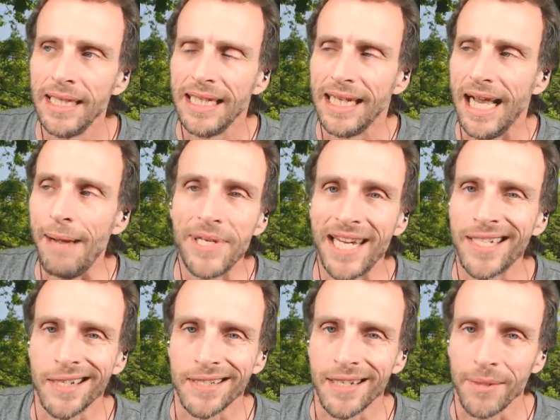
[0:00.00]
I'm
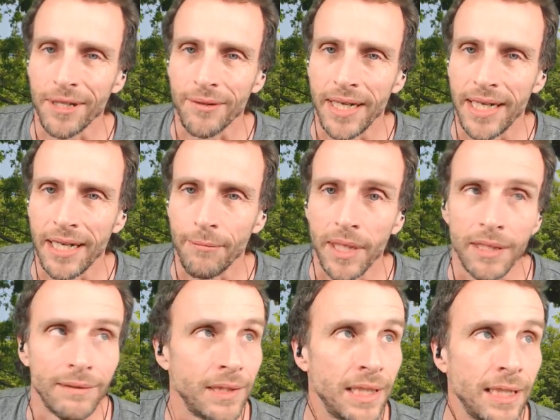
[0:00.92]
testing something right now, by the
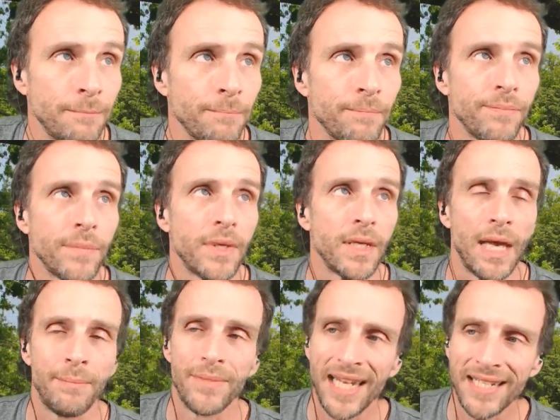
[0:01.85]
way.
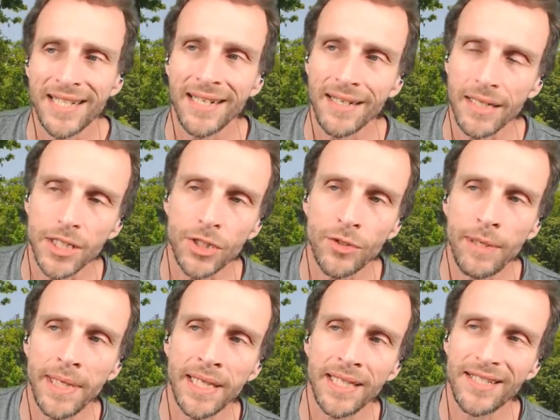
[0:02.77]
I'm
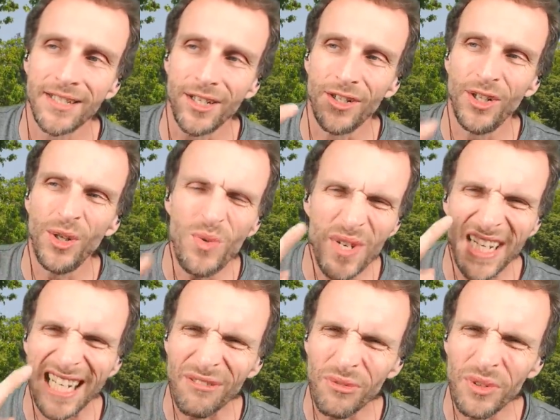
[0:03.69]
streaming this to 2
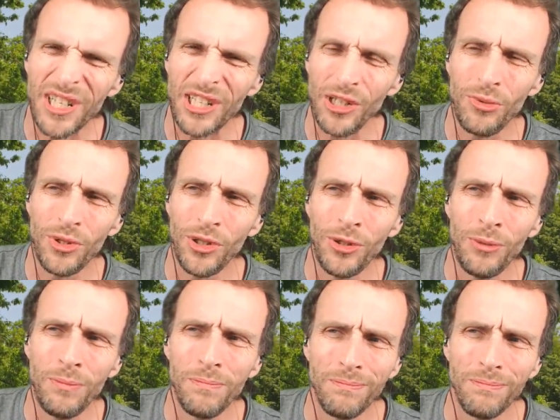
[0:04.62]
different YouTube